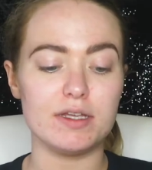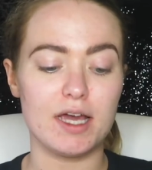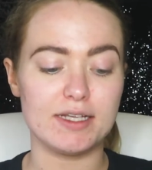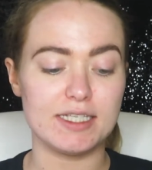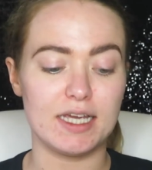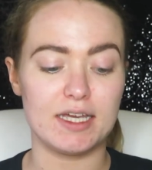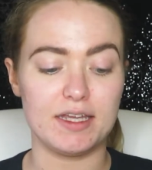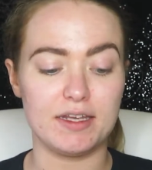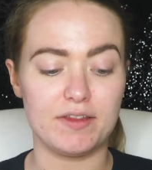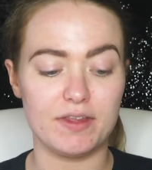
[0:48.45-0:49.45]
Now
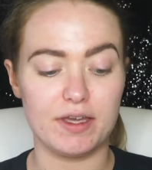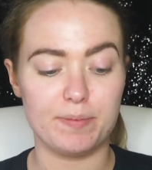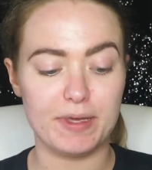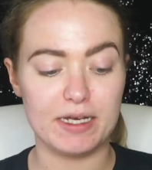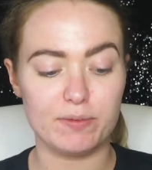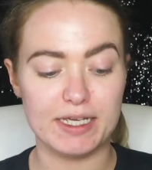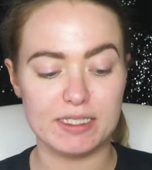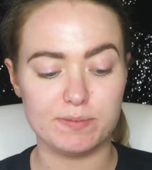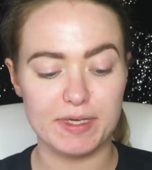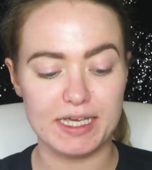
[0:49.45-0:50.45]
taking the P.
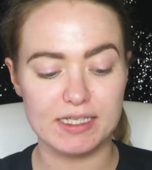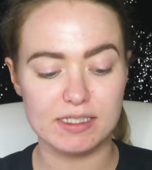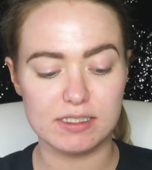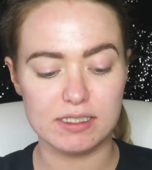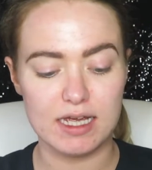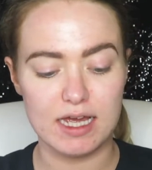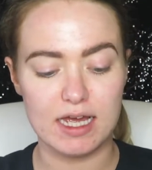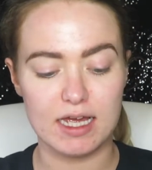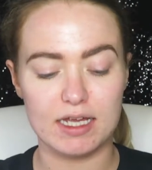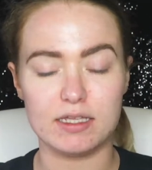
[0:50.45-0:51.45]
Louise base
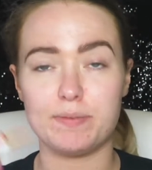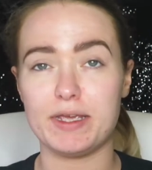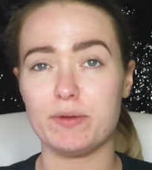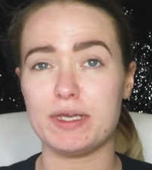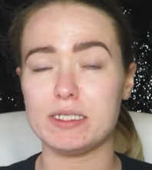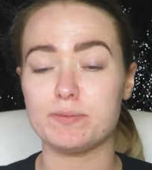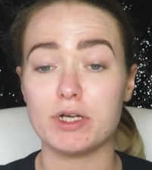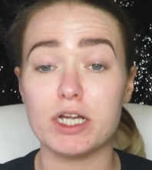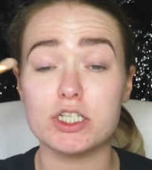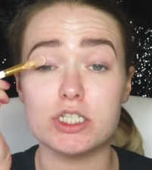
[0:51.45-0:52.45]
and the P. Louise
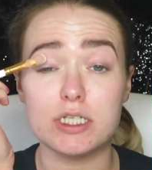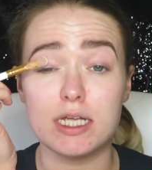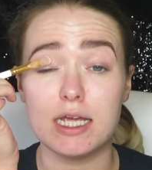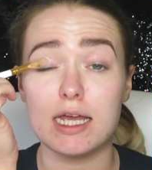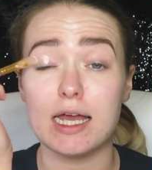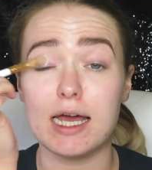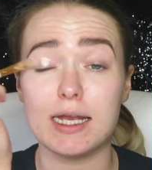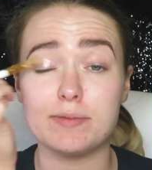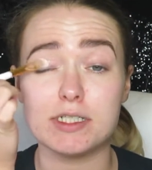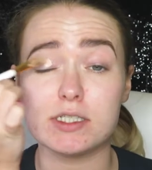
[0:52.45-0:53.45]
brush, and
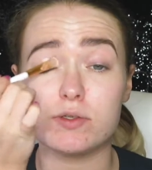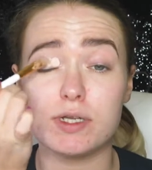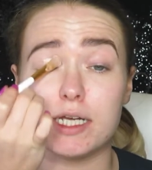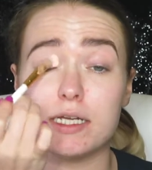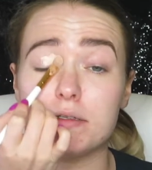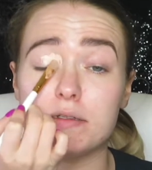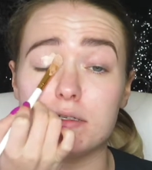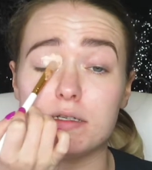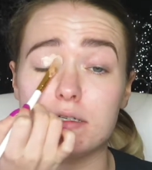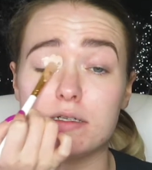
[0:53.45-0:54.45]
I'm just gonna
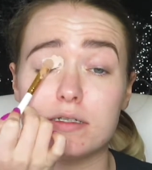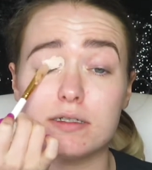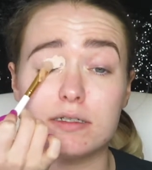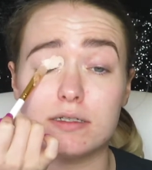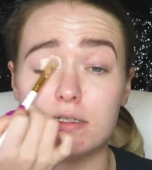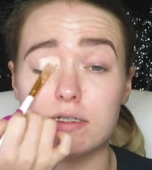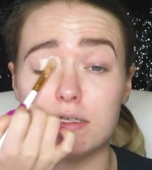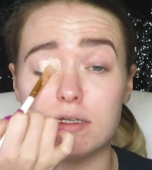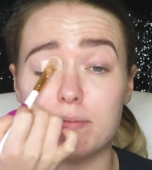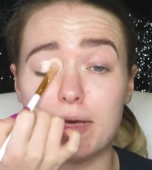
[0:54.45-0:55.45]

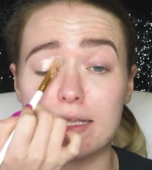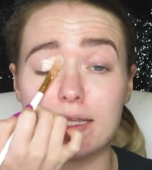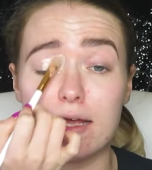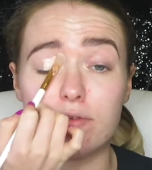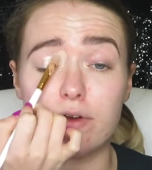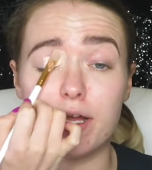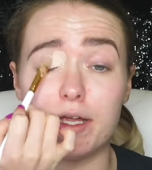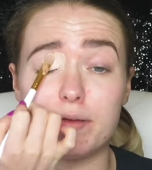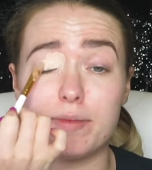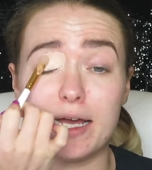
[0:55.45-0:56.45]
pat that
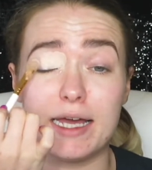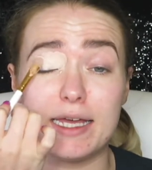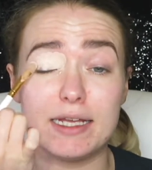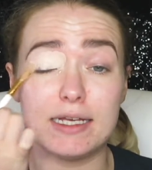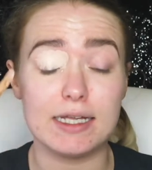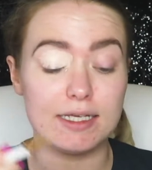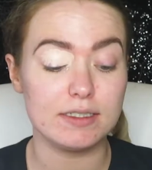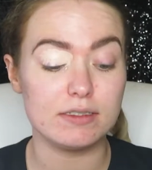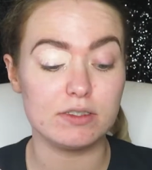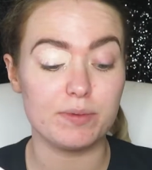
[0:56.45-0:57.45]
around my
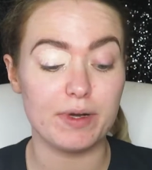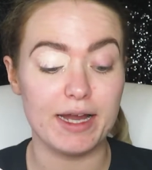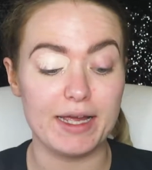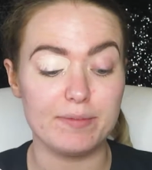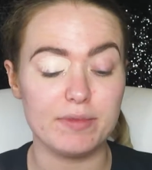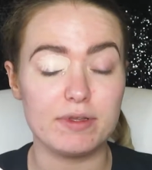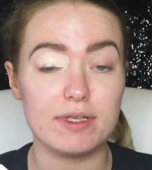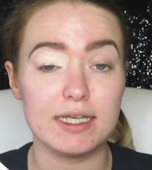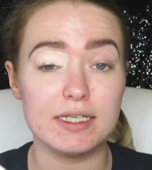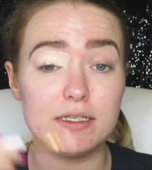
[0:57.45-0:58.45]
lid to prime
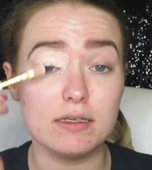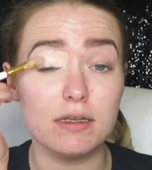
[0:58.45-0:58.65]
the lid.